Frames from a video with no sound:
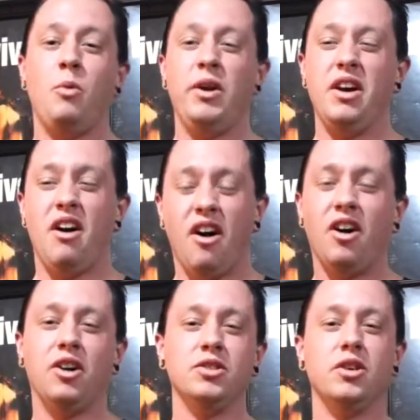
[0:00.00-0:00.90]
We
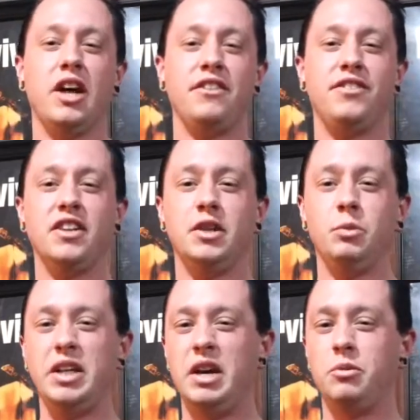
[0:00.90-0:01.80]
all know that
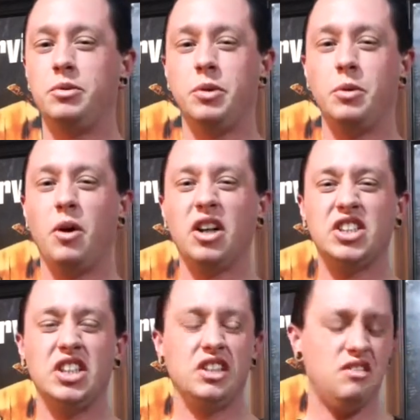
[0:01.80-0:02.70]
feeling we get when we
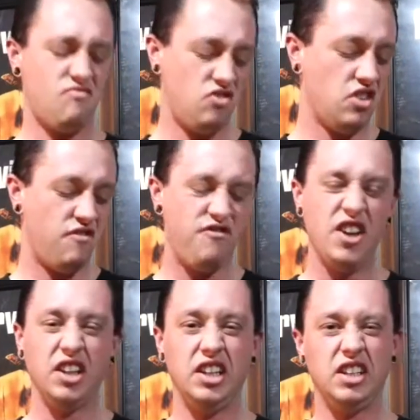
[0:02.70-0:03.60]
watch it. The
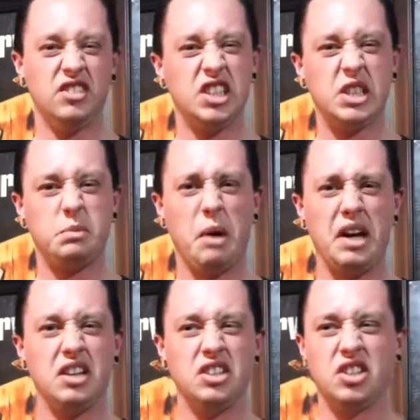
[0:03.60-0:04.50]
feeling of
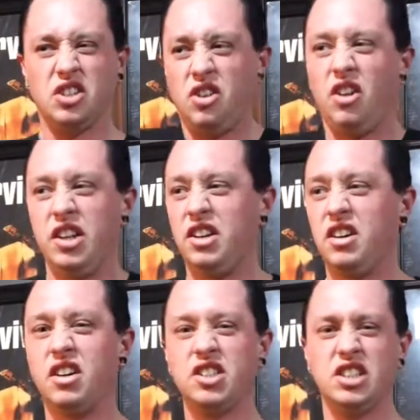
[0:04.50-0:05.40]
spiders crawling
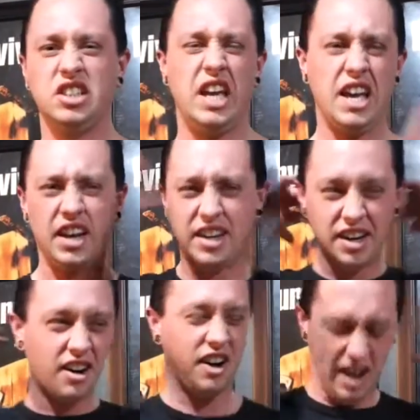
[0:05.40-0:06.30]
on our skin and
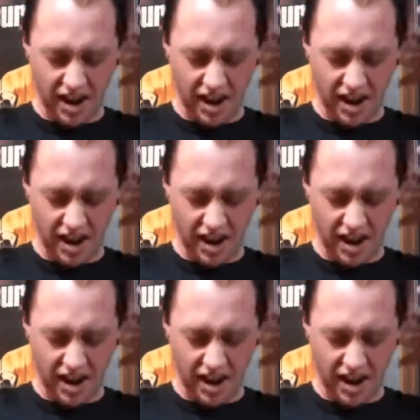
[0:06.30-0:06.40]
in our